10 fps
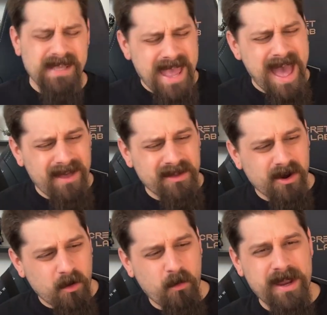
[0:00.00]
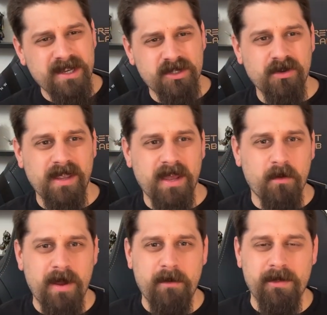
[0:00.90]
Yeah, there are ways you can get
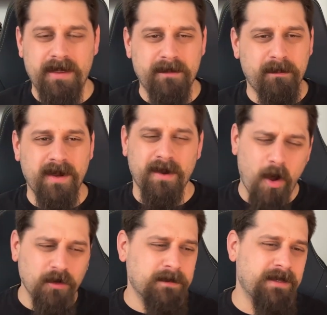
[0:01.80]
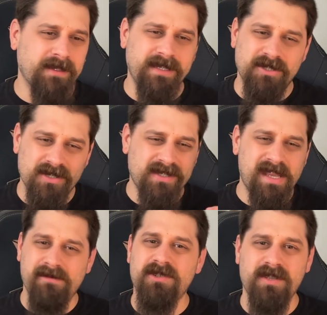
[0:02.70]
away with it, but ultimately just
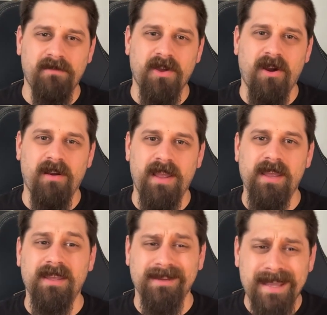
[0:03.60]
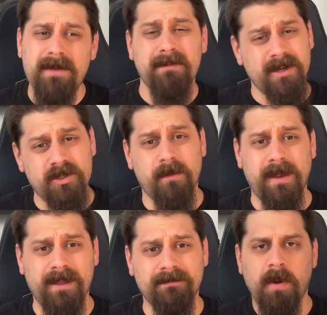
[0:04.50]
save yourself the heartache and get miniature
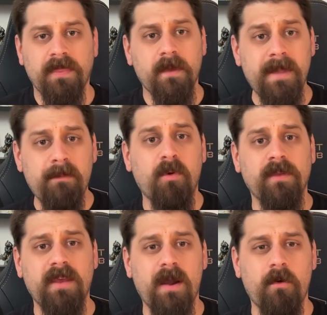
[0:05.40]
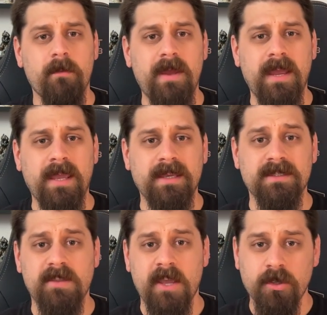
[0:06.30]
paint. But the main point that I want to make
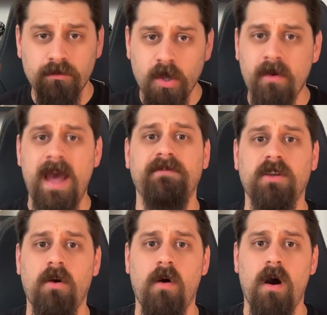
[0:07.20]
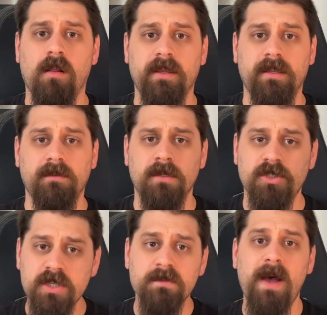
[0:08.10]
is that you don't have to go all in.
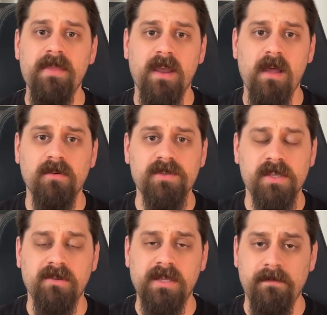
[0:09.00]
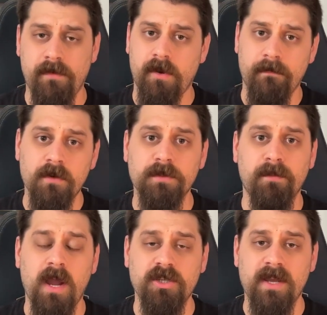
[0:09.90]
Just buy the colors that you need for your first
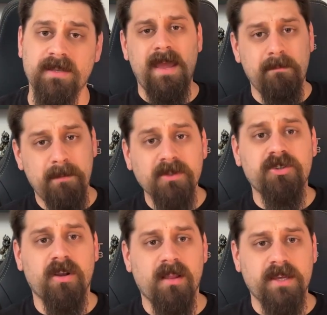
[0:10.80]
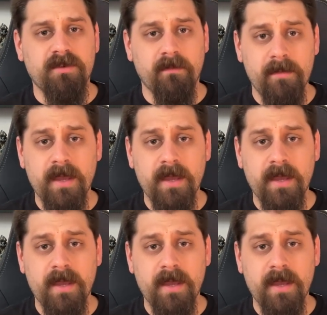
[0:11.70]
project and build your collection from